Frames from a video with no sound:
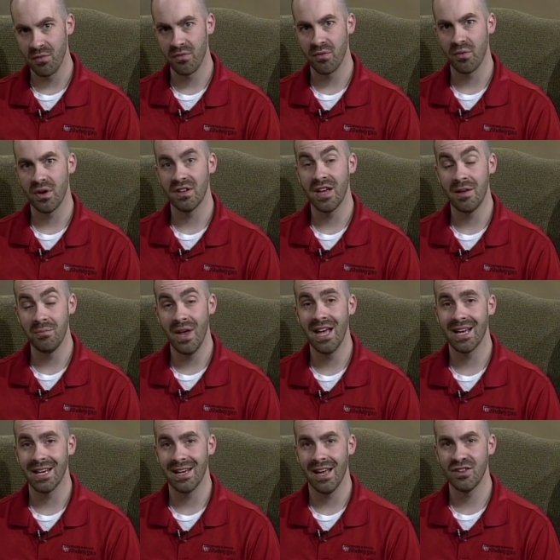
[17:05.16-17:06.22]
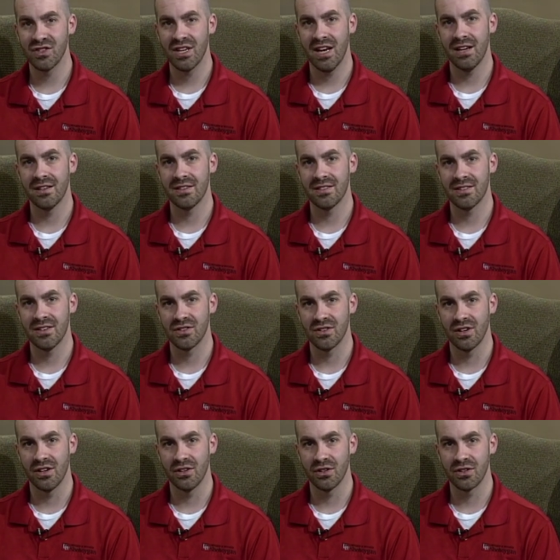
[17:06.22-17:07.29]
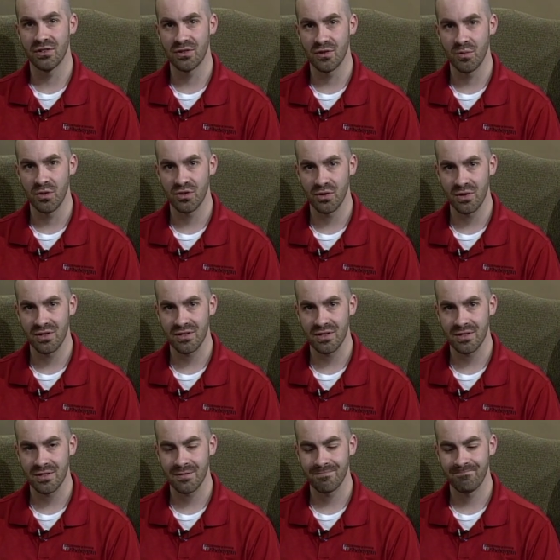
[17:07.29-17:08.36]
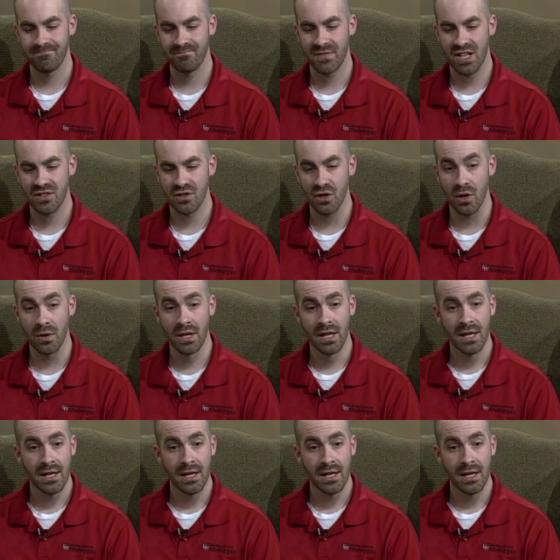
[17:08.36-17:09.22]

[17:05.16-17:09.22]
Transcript: before, and make an educated decision on your consumer choices. So